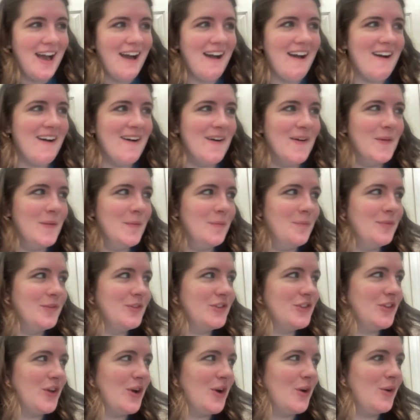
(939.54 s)
Um,
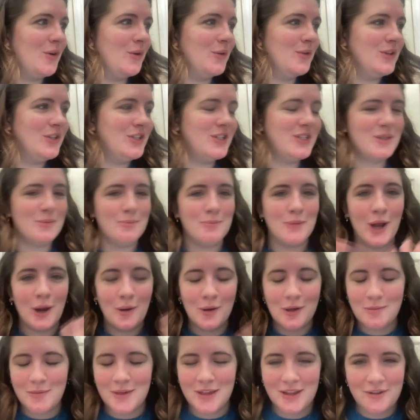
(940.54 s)
so, just bear
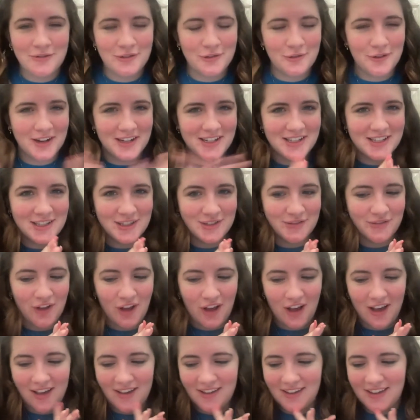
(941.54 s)
with me for the rest of this
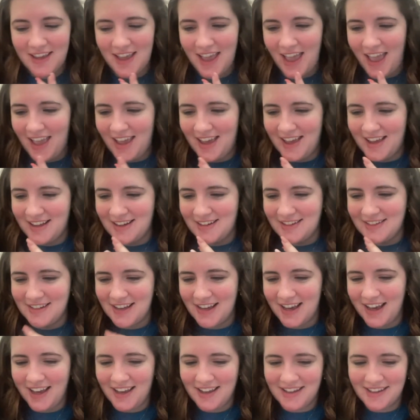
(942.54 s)
vlog, and
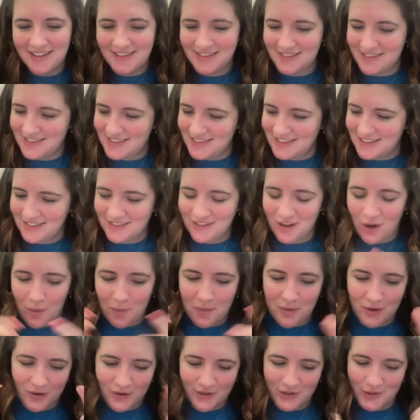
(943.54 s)
I still hope
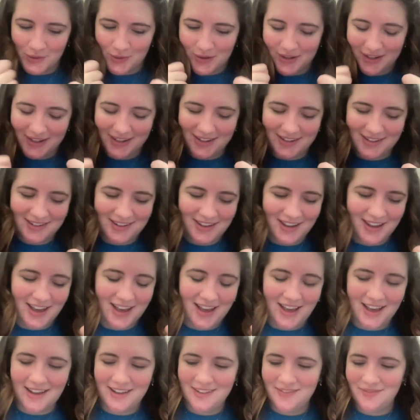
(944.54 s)
you're enjoying it.
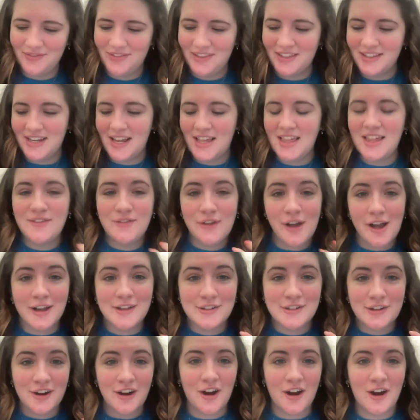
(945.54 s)
Uh, the daily vlogs
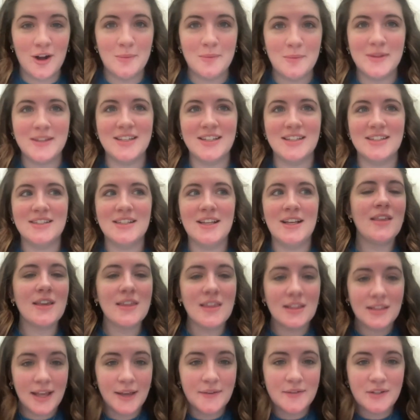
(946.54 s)
are hard because like,
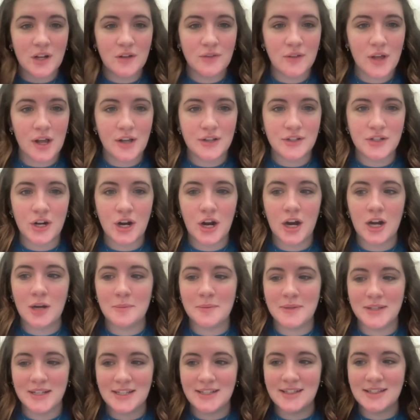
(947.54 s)
the lifestyle vlogs are hard
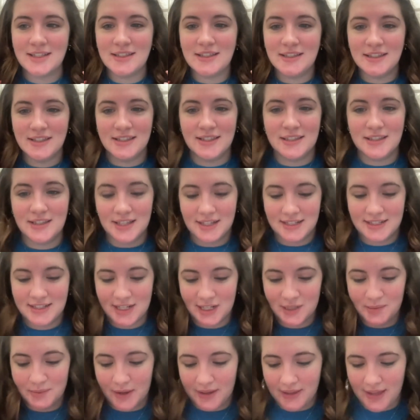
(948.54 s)
because this
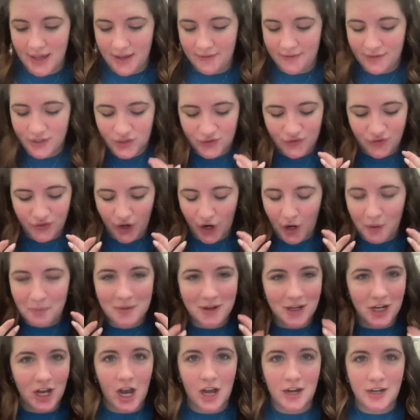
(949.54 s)
is my life. It's very
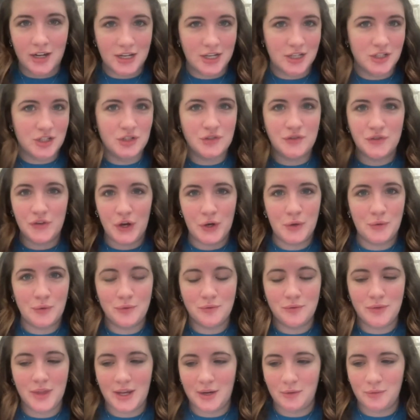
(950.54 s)
monotonous, it's very
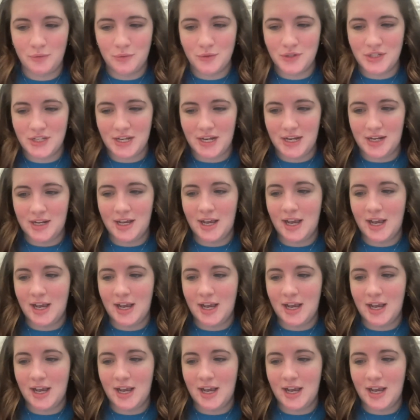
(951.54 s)
like routine.